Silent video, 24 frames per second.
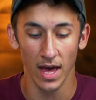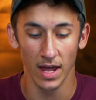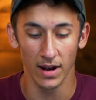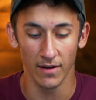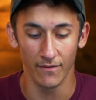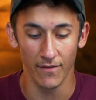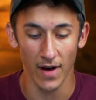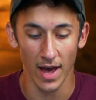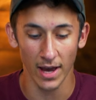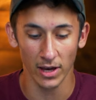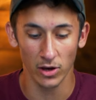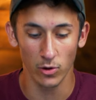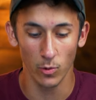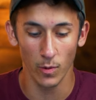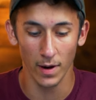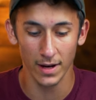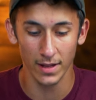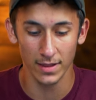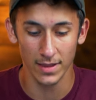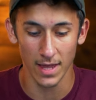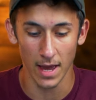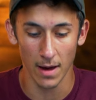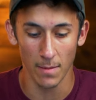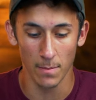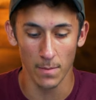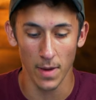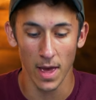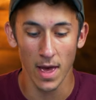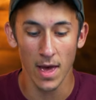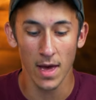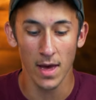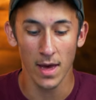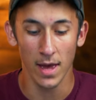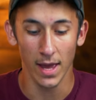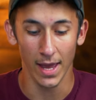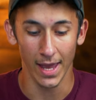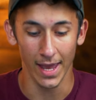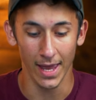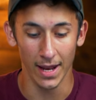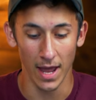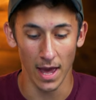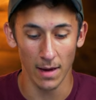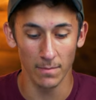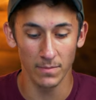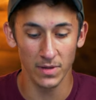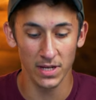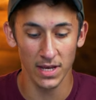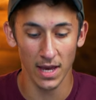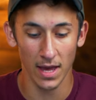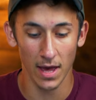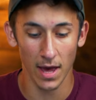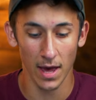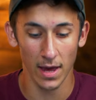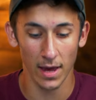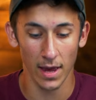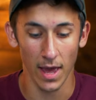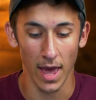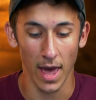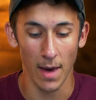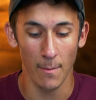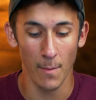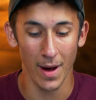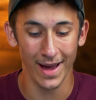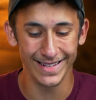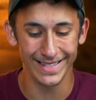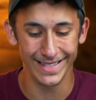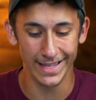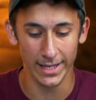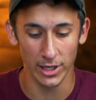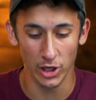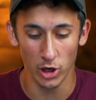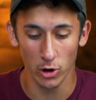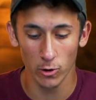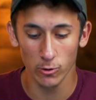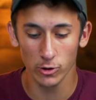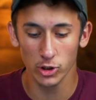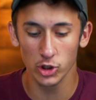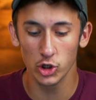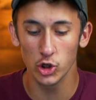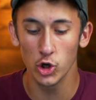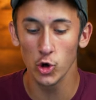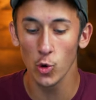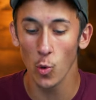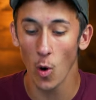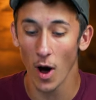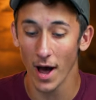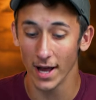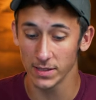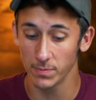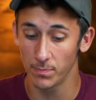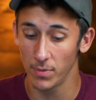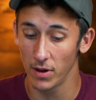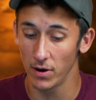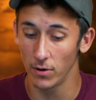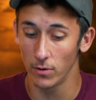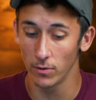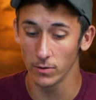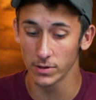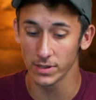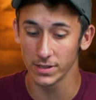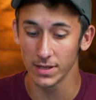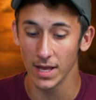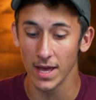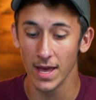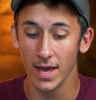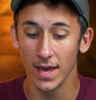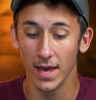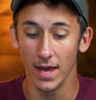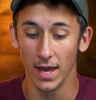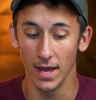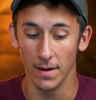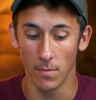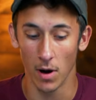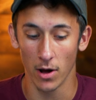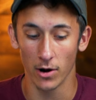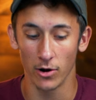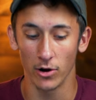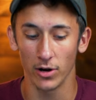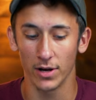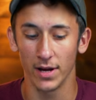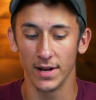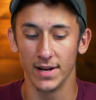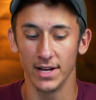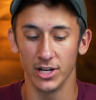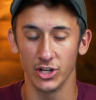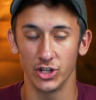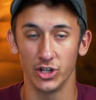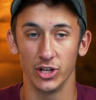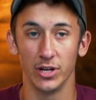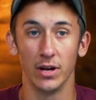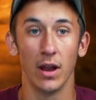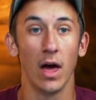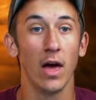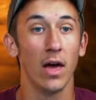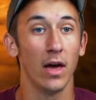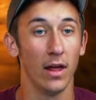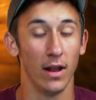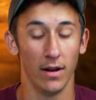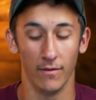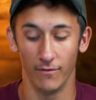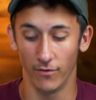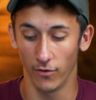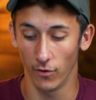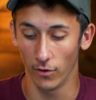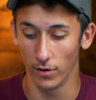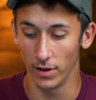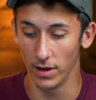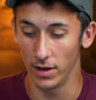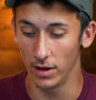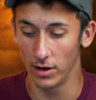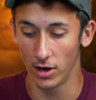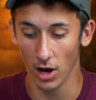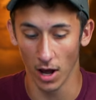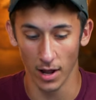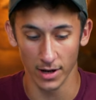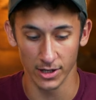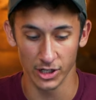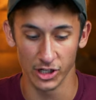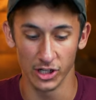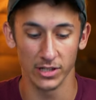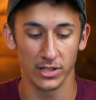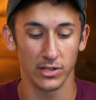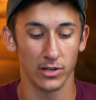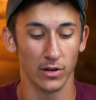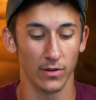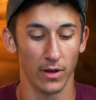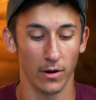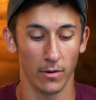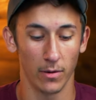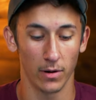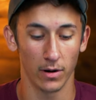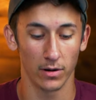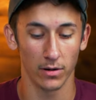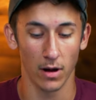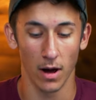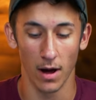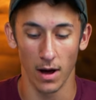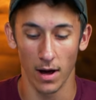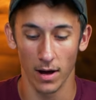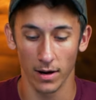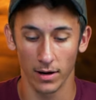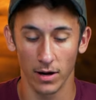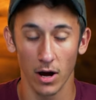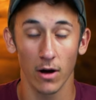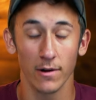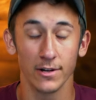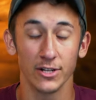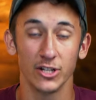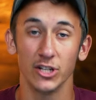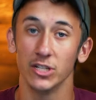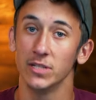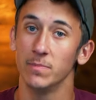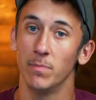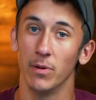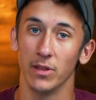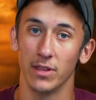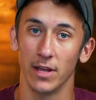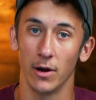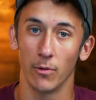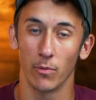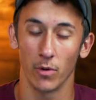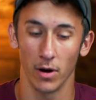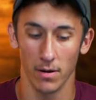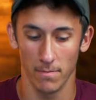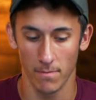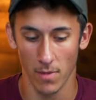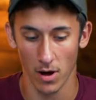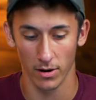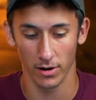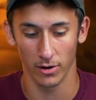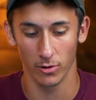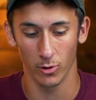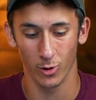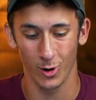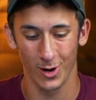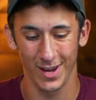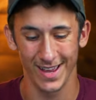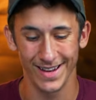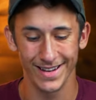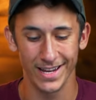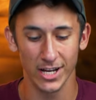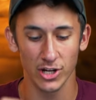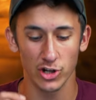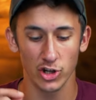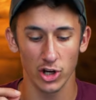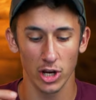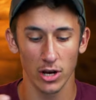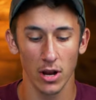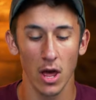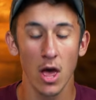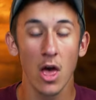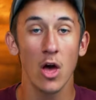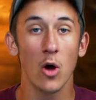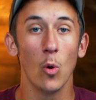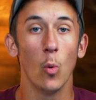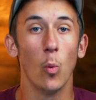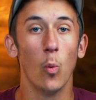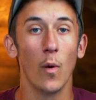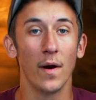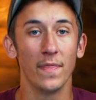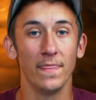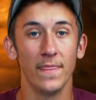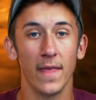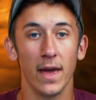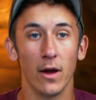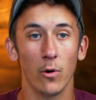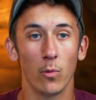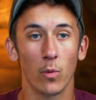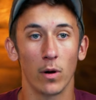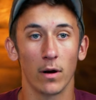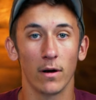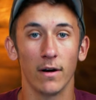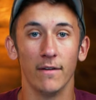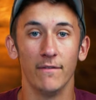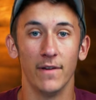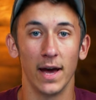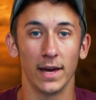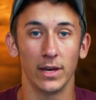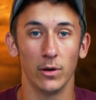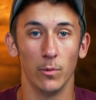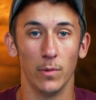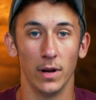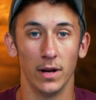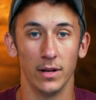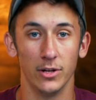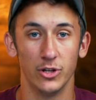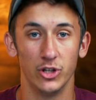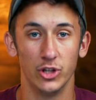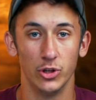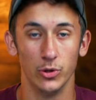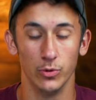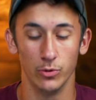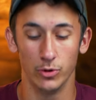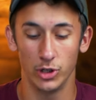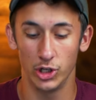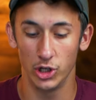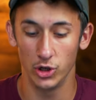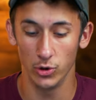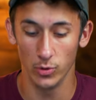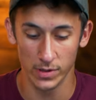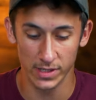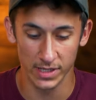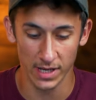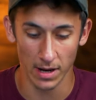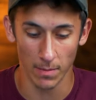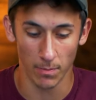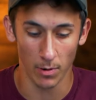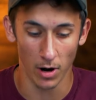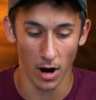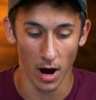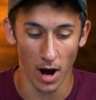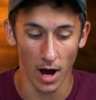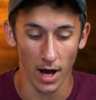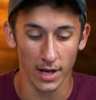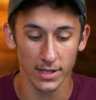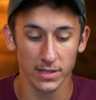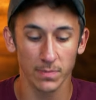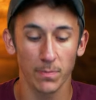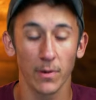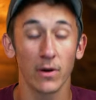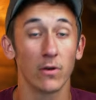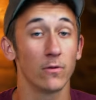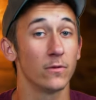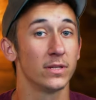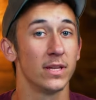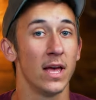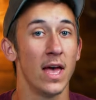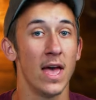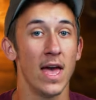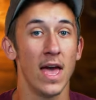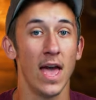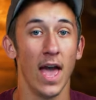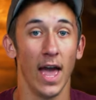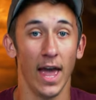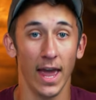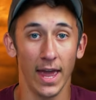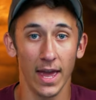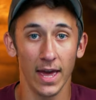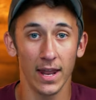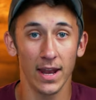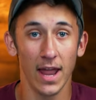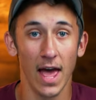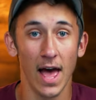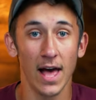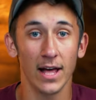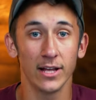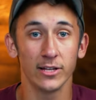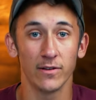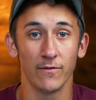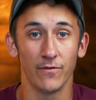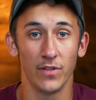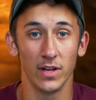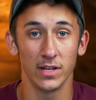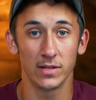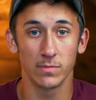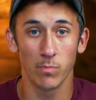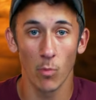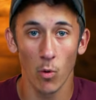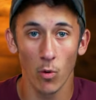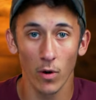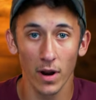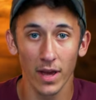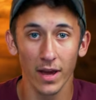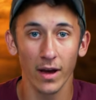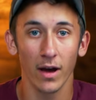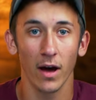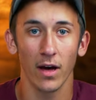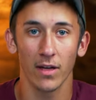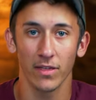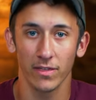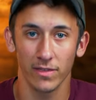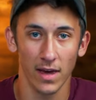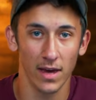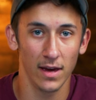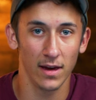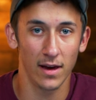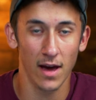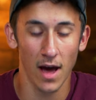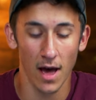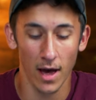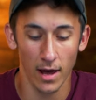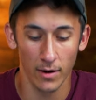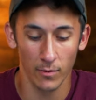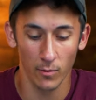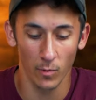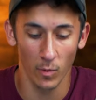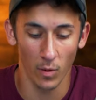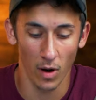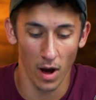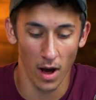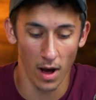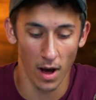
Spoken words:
and evacuated them in MDA MICUs, two hospitals in moderate condition and fully conscious." So they were conscious, but they were in moderate condition when they were evacuated to two separate hospitals. And as of this morning, thank God,